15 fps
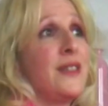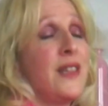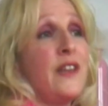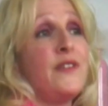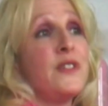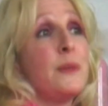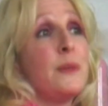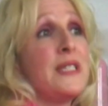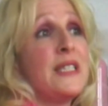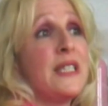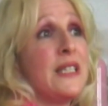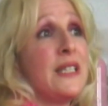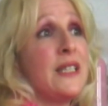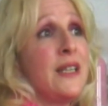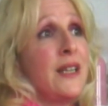life is
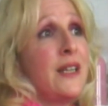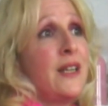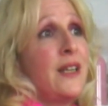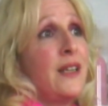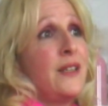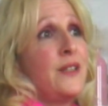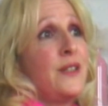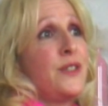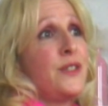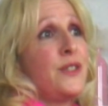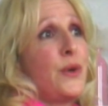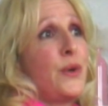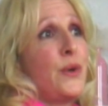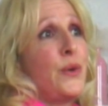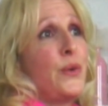busy.
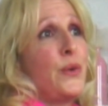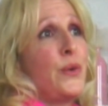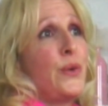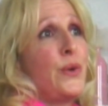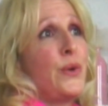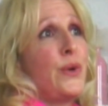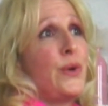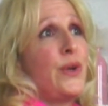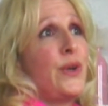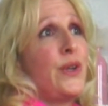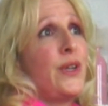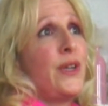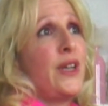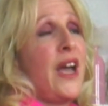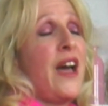So
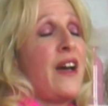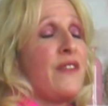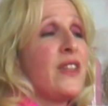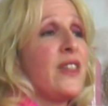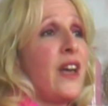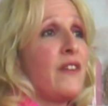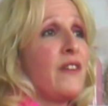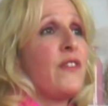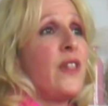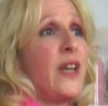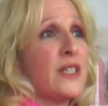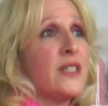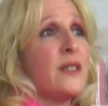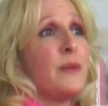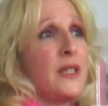having that
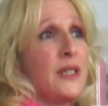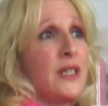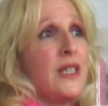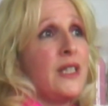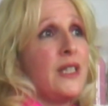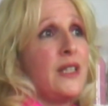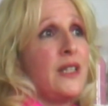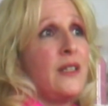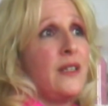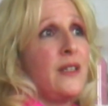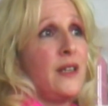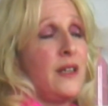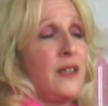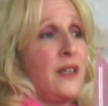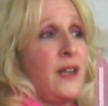
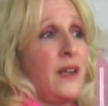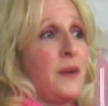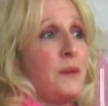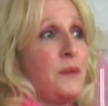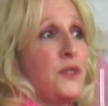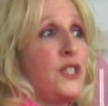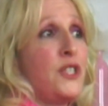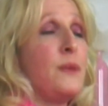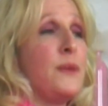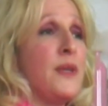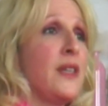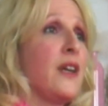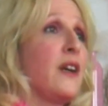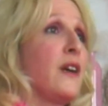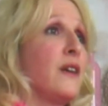flexibility to
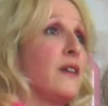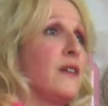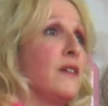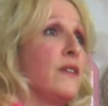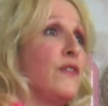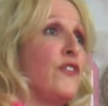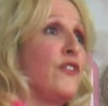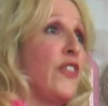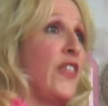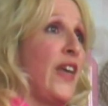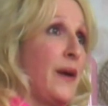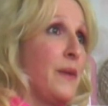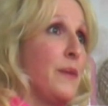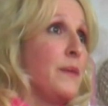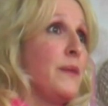be there for
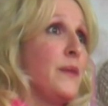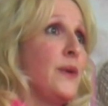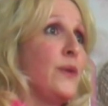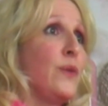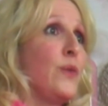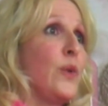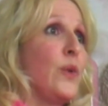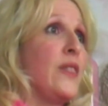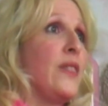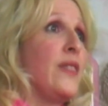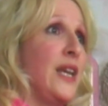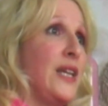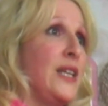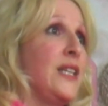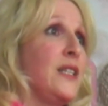them
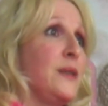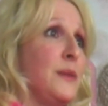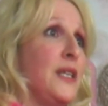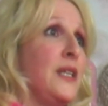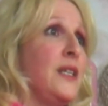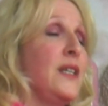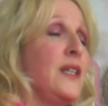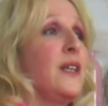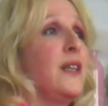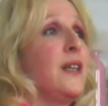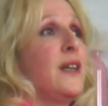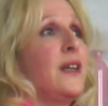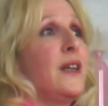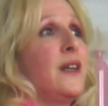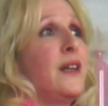when they need me
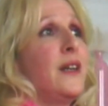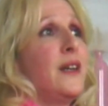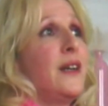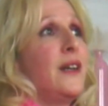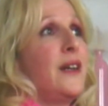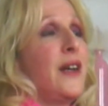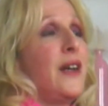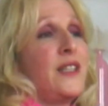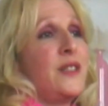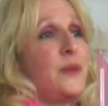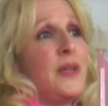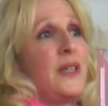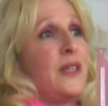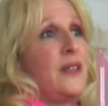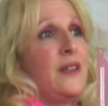
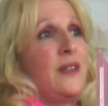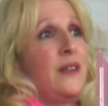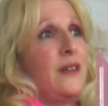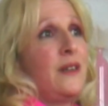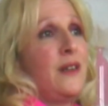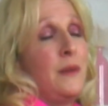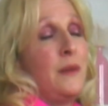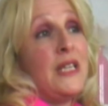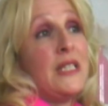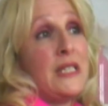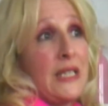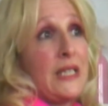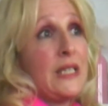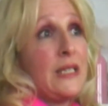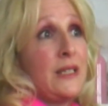has been
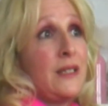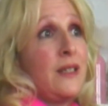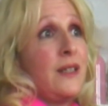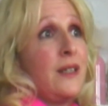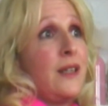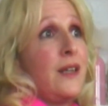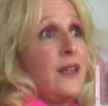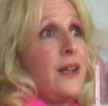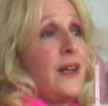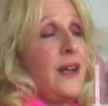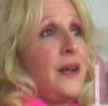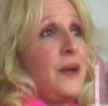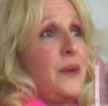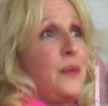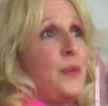amazing.
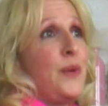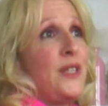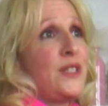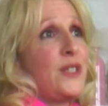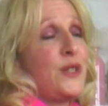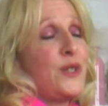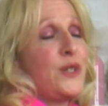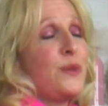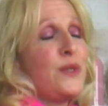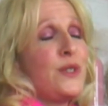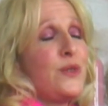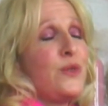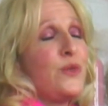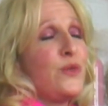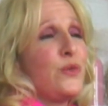But it's also
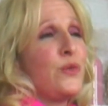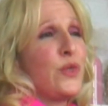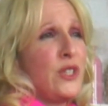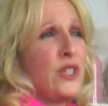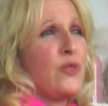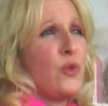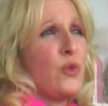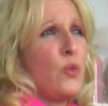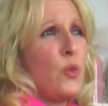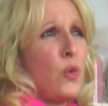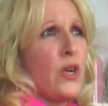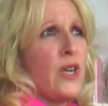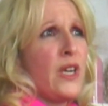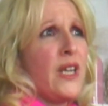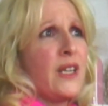been really
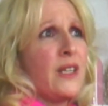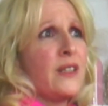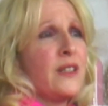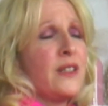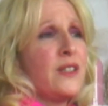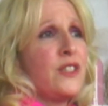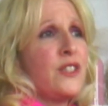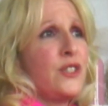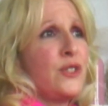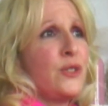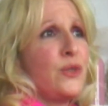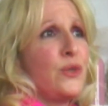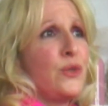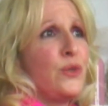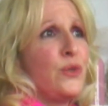rewarding
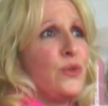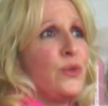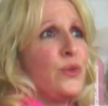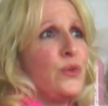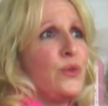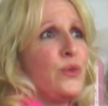to